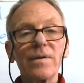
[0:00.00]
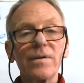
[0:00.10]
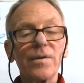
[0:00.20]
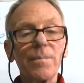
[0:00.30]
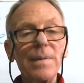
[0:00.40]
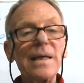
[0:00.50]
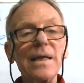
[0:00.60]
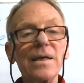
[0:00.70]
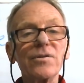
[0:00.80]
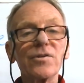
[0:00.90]
the
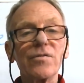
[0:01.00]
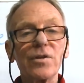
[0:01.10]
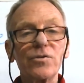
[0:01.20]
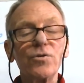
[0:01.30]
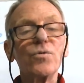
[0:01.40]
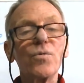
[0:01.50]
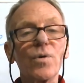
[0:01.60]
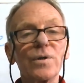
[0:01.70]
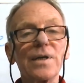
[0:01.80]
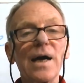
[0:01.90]
medians of the two
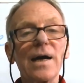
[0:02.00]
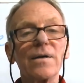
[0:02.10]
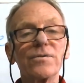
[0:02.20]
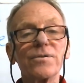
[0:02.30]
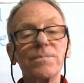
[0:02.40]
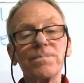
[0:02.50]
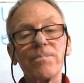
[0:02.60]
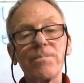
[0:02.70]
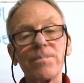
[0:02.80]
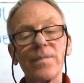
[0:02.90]
quartiles.
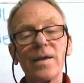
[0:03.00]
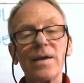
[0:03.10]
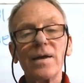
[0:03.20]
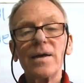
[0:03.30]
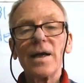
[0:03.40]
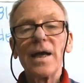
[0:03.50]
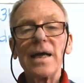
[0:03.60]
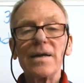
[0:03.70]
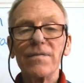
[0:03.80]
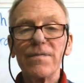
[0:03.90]
And
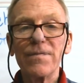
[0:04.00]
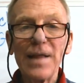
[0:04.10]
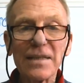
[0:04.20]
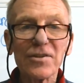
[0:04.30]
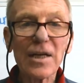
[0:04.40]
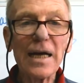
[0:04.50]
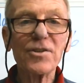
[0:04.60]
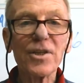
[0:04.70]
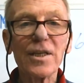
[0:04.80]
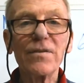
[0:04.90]
if that's got
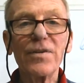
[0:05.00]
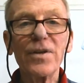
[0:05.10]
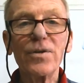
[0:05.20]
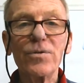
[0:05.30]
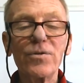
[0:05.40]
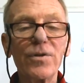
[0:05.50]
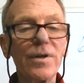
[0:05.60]
you confused,